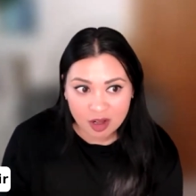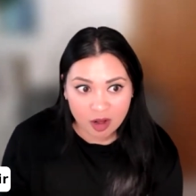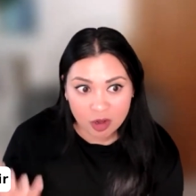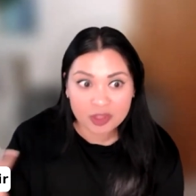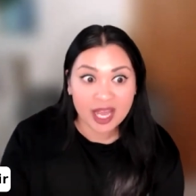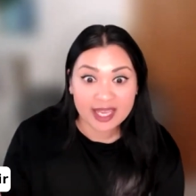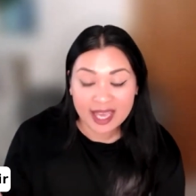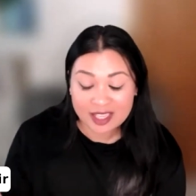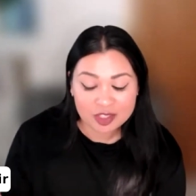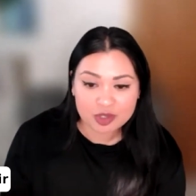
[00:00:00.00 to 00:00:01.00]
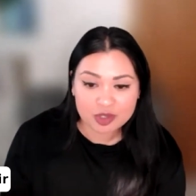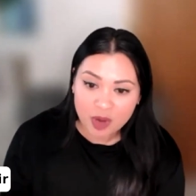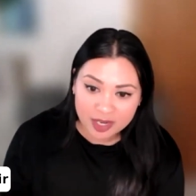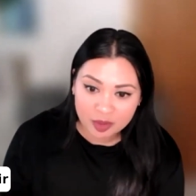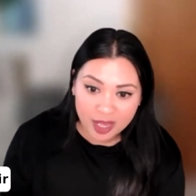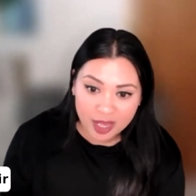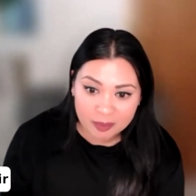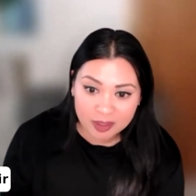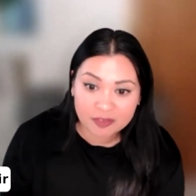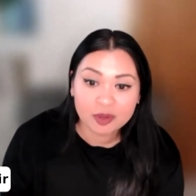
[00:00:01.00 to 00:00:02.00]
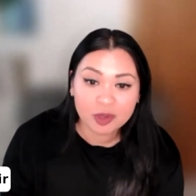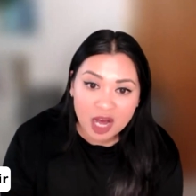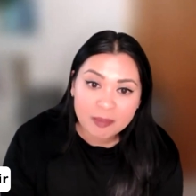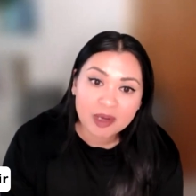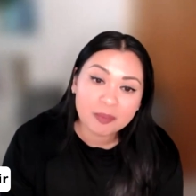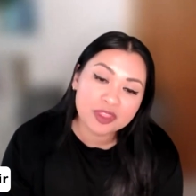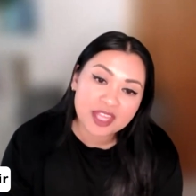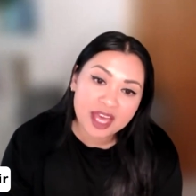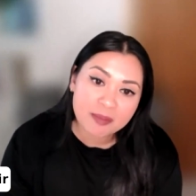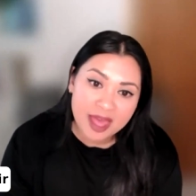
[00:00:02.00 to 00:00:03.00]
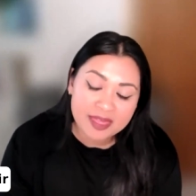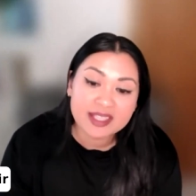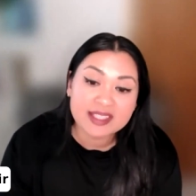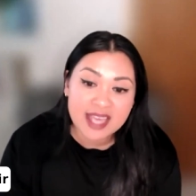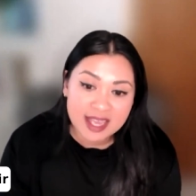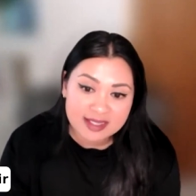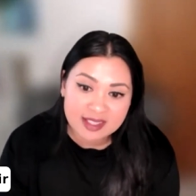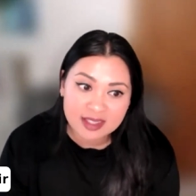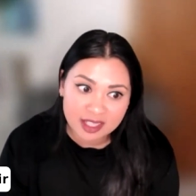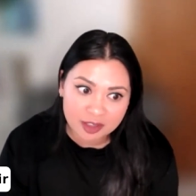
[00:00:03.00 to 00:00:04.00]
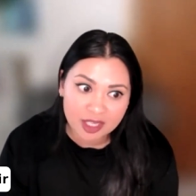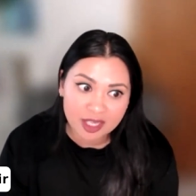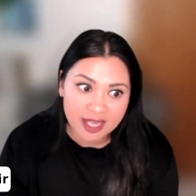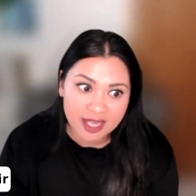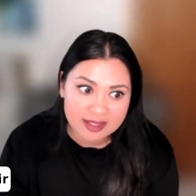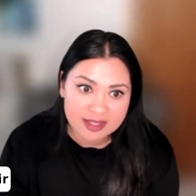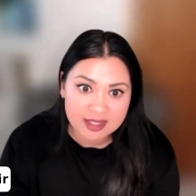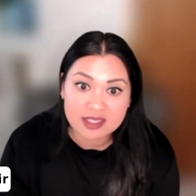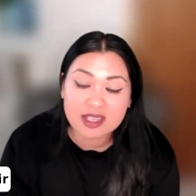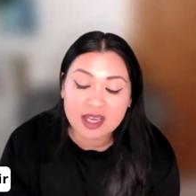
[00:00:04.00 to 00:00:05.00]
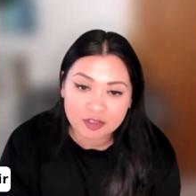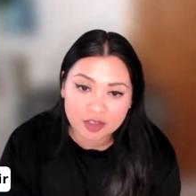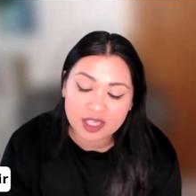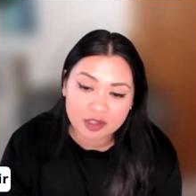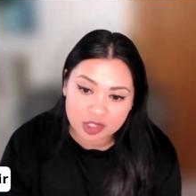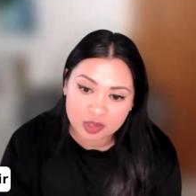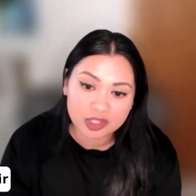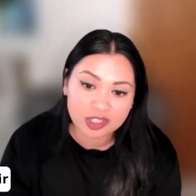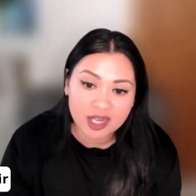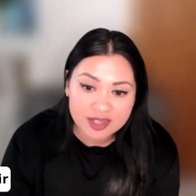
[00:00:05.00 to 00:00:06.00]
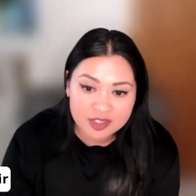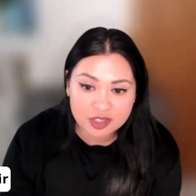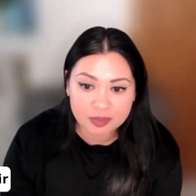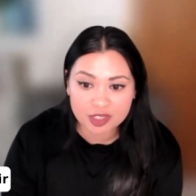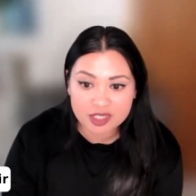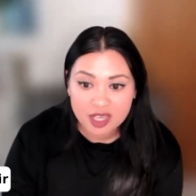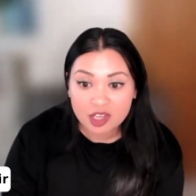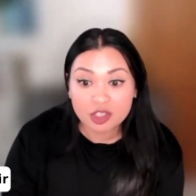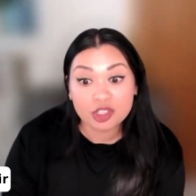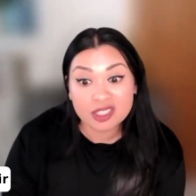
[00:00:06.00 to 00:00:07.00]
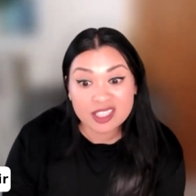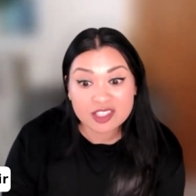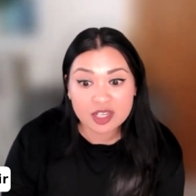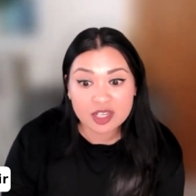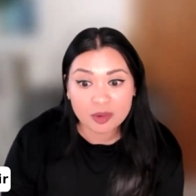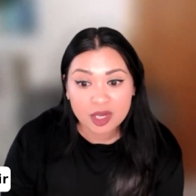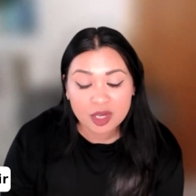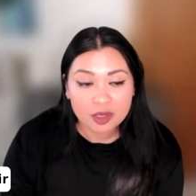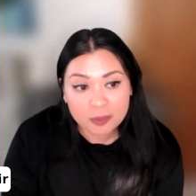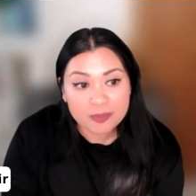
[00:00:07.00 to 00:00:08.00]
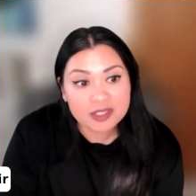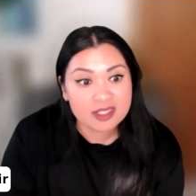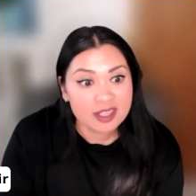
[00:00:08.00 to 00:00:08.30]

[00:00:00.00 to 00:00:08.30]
all the answers right away, but if you come up with them and then test the theory against the discovery that you do with your customers, you'll at least know, oops,